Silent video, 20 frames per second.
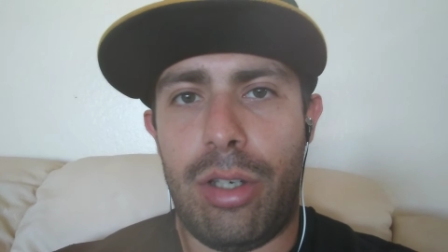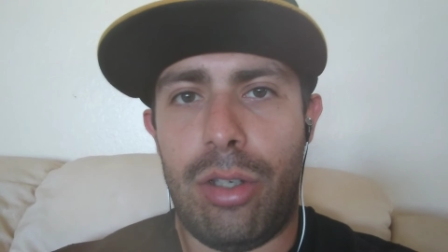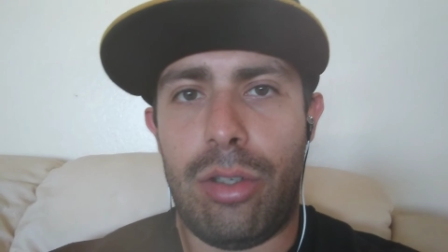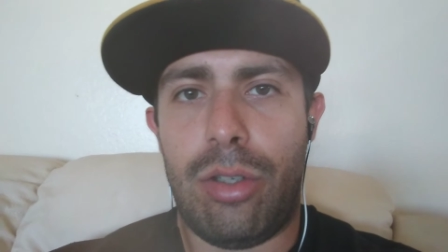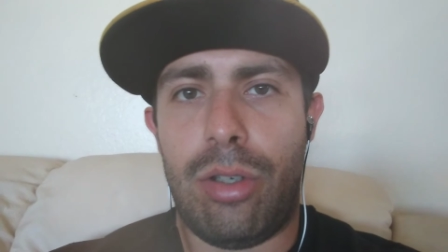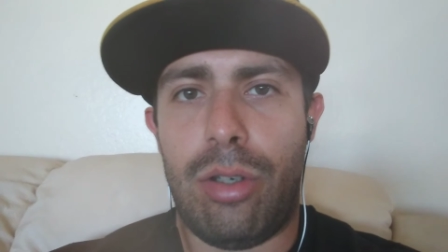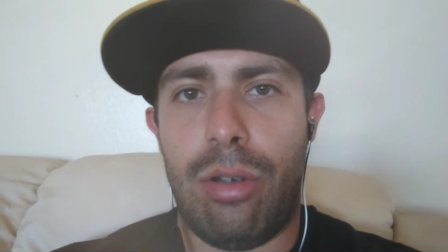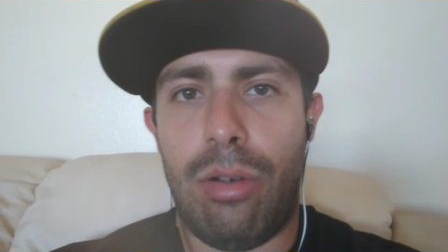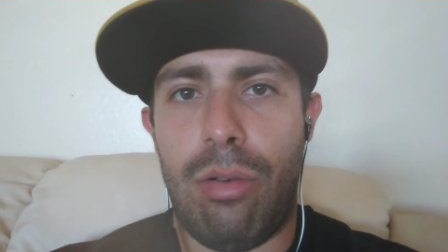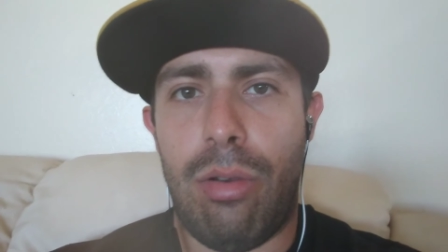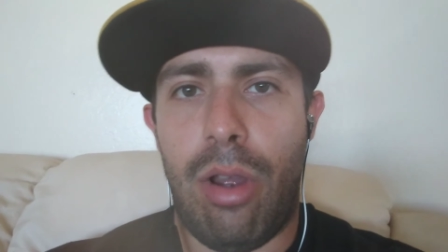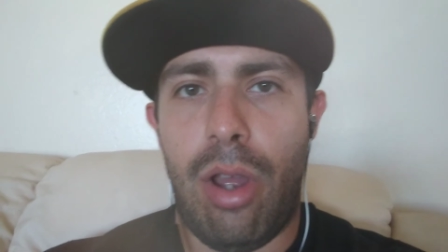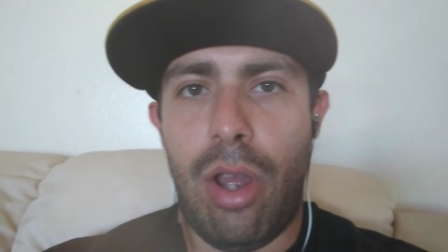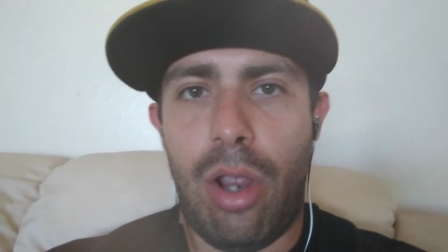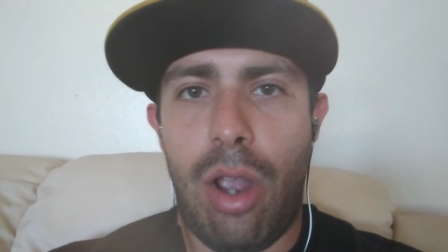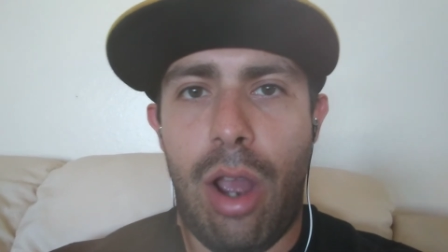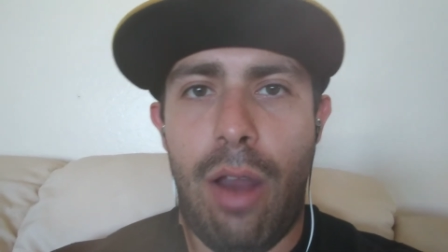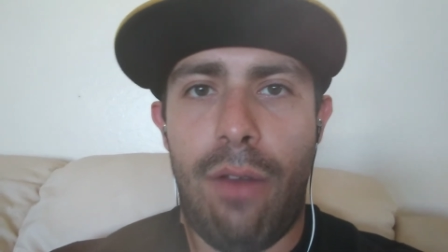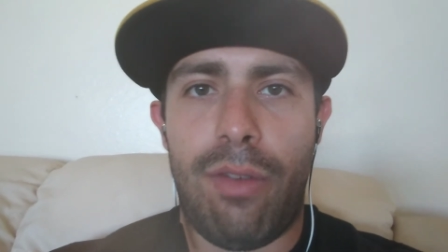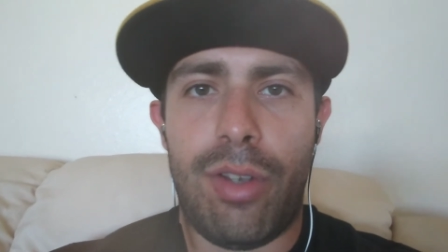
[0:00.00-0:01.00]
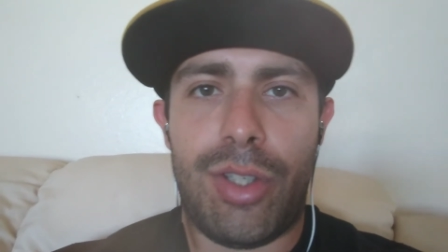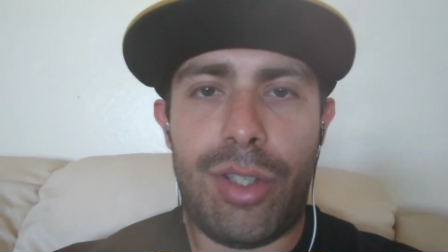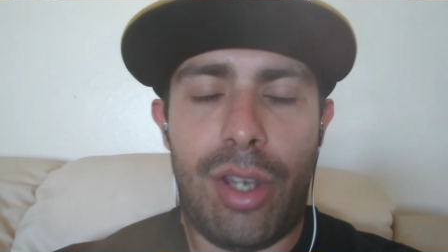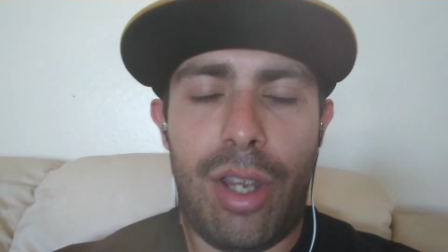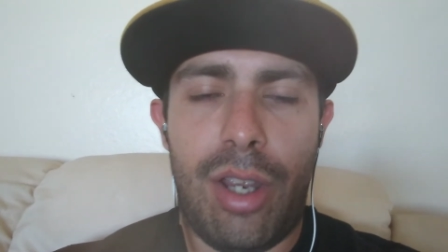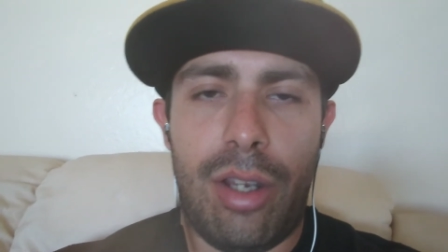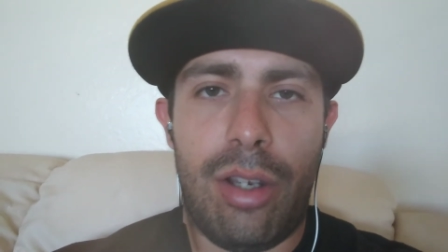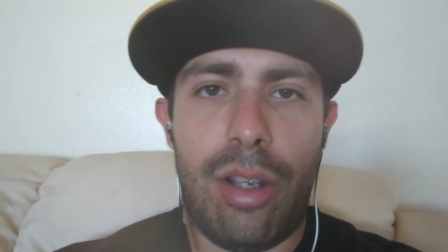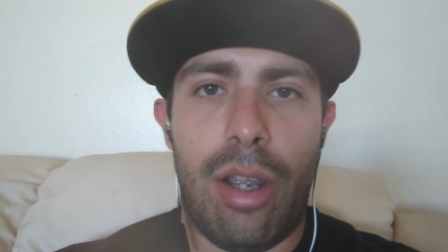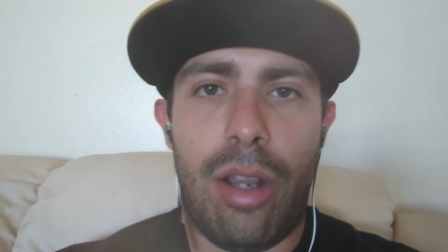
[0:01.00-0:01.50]
to uh,
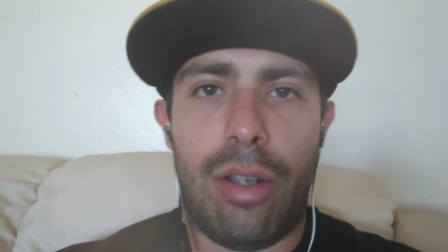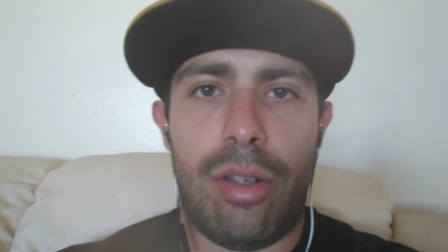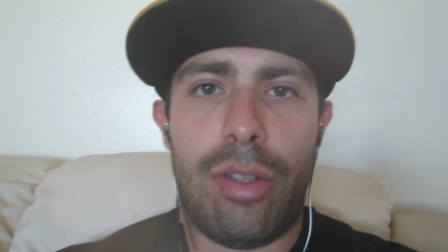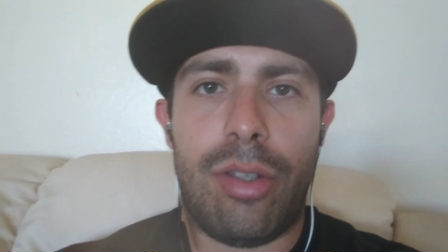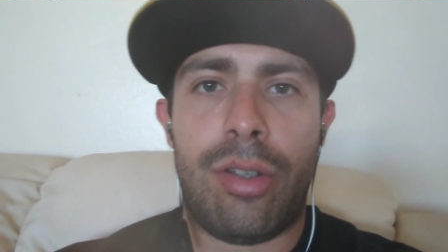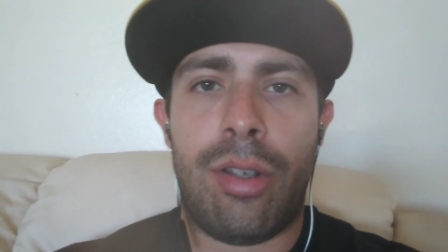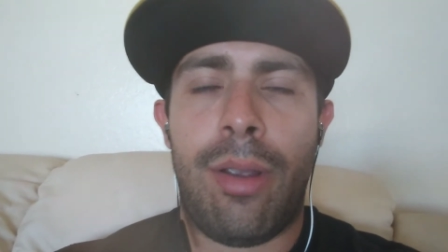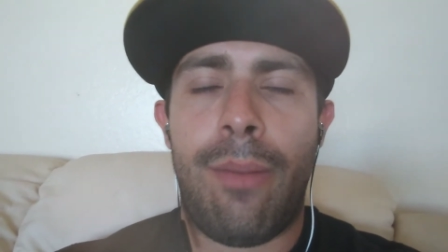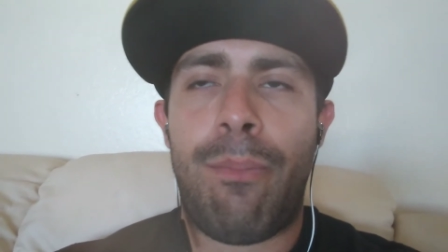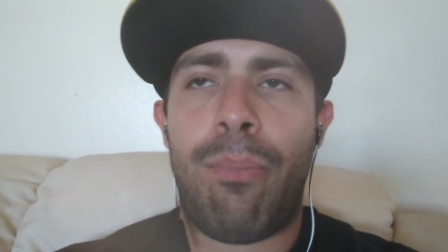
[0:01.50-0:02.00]
confiscate guns.